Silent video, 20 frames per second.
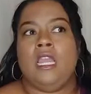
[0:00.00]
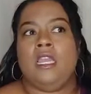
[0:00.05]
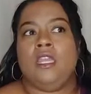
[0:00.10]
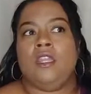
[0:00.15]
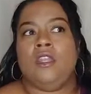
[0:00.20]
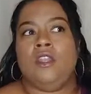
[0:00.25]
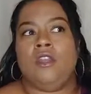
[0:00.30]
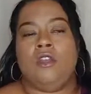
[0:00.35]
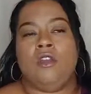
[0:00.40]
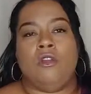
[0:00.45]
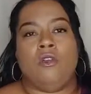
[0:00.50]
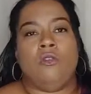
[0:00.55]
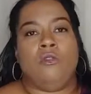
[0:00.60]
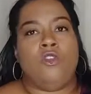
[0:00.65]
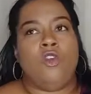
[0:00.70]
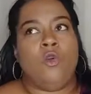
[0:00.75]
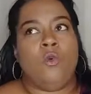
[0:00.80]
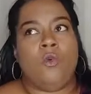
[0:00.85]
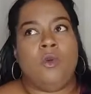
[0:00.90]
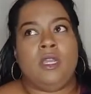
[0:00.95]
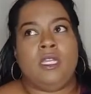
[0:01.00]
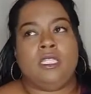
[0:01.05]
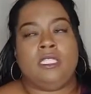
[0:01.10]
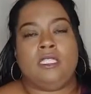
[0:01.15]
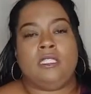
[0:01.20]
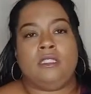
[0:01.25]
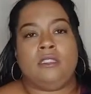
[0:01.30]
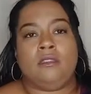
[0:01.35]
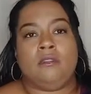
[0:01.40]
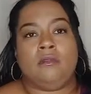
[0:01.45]
no
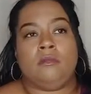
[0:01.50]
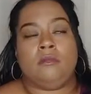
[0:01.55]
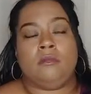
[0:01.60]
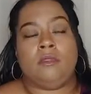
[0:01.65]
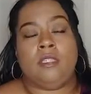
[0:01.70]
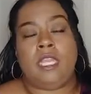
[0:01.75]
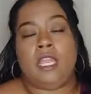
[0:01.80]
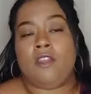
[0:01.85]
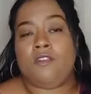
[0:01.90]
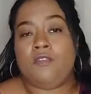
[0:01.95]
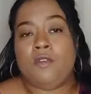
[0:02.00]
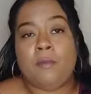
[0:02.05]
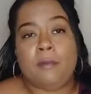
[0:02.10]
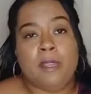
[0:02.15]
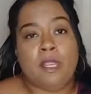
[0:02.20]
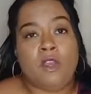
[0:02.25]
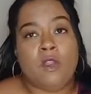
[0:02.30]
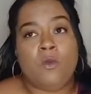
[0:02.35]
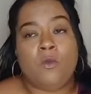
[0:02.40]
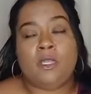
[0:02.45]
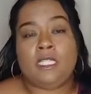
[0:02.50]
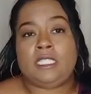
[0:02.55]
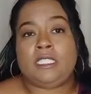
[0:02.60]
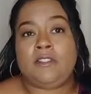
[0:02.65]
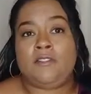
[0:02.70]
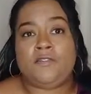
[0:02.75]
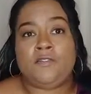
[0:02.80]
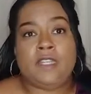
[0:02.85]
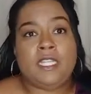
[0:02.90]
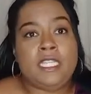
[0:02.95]
one's there for me, no one's
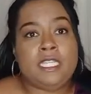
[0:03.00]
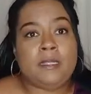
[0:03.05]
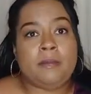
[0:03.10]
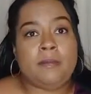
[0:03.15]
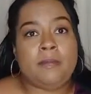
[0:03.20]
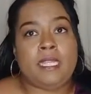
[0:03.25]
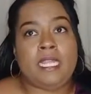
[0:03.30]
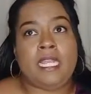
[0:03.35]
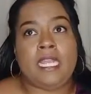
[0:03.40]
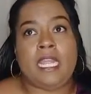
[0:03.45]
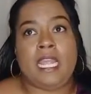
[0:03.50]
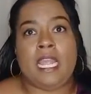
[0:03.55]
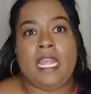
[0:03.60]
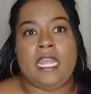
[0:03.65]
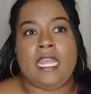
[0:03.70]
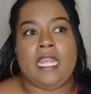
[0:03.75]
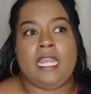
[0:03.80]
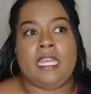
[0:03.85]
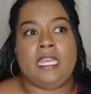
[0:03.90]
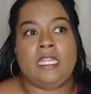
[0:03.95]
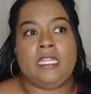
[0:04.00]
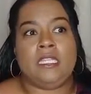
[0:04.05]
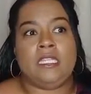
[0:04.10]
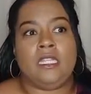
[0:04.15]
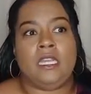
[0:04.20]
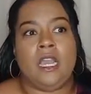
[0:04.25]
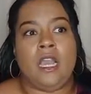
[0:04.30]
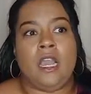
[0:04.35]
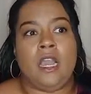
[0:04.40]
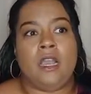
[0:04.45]
defending me. And
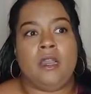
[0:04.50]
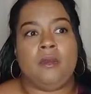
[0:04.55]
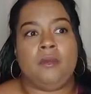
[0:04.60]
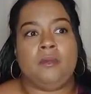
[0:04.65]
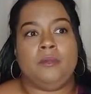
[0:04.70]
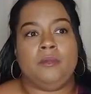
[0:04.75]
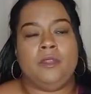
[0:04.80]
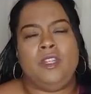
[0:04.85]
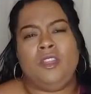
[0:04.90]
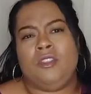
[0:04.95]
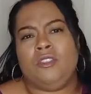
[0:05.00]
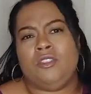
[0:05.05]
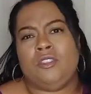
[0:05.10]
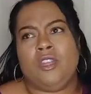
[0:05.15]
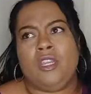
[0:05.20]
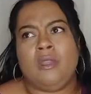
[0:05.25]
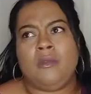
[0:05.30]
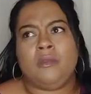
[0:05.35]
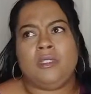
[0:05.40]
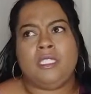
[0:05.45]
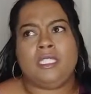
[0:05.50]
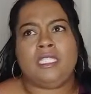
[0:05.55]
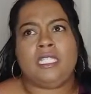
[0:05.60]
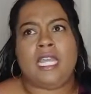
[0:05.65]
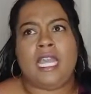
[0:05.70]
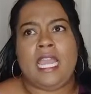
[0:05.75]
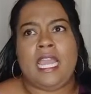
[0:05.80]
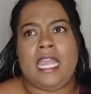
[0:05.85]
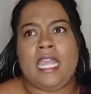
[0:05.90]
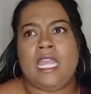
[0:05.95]
Toya was just
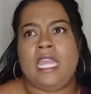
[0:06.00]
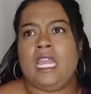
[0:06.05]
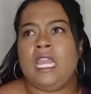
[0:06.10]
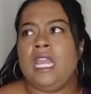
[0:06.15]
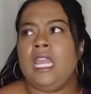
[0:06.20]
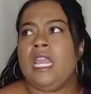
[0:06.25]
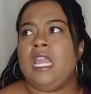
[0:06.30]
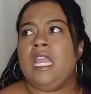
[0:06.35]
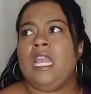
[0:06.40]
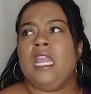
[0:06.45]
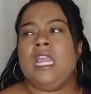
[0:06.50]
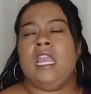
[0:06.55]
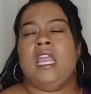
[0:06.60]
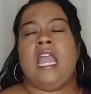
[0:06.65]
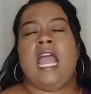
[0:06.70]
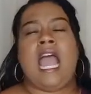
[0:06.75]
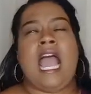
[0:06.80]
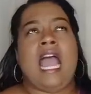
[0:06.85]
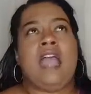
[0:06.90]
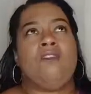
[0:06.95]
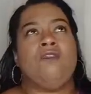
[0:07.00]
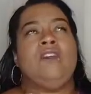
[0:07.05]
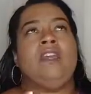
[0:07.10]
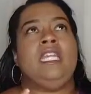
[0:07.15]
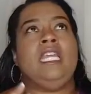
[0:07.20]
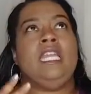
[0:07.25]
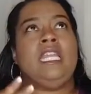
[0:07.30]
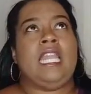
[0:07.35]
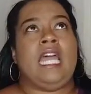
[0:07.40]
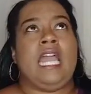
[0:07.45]
like, I
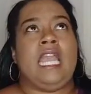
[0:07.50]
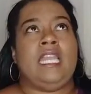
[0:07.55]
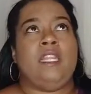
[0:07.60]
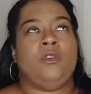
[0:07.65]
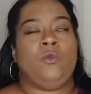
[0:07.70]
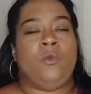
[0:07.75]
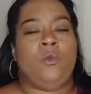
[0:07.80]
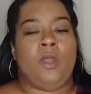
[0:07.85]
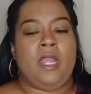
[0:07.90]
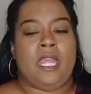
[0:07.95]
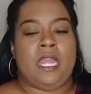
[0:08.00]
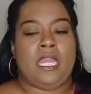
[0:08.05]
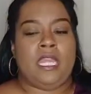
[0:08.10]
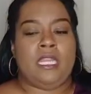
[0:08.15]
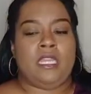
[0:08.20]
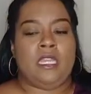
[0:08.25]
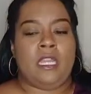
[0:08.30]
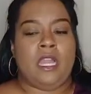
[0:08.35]
really liked when